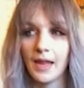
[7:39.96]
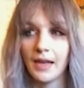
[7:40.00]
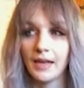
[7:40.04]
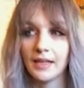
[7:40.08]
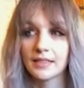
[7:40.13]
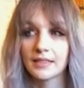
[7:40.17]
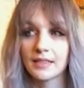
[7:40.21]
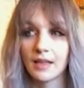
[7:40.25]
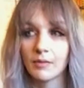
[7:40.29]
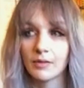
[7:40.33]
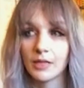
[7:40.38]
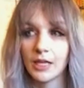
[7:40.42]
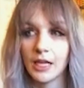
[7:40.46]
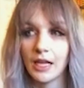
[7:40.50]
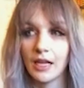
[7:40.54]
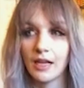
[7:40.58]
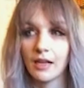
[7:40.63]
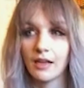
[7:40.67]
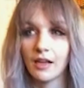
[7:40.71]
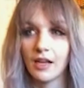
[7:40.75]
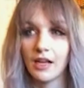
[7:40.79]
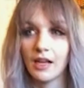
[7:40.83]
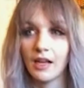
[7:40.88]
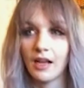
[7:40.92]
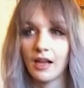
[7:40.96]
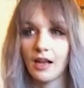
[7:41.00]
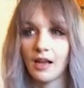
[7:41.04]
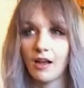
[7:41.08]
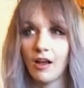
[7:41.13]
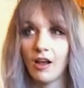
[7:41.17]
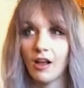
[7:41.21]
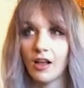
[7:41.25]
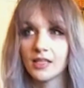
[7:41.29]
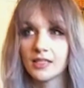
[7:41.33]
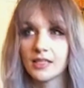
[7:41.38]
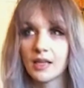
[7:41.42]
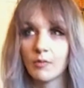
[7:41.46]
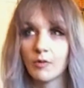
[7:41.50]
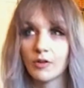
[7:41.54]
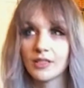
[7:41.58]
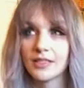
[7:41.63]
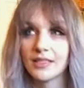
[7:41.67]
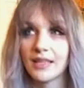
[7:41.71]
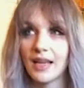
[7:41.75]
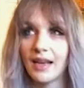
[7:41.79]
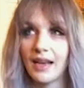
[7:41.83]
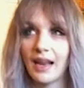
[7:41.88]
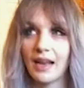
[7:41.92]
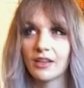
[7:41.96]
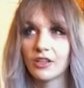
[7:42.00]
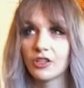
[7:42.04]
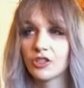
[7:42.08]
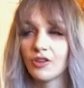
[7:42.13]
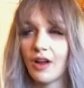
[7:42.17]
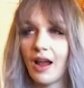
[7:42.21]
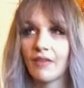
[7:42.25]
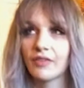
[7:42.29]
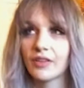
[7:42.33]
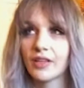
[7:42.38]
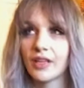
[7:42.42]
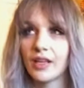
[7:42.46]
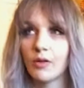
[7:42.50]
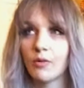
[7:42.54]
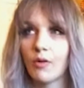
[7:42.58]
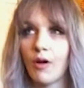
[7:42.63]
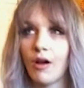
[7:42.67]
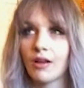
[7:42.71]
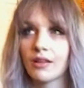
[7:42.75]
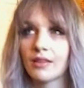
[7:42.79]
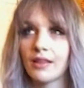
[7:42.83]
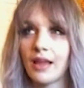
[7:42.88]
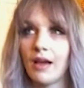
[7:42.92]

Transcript: And it's something someone said at a trafficking walk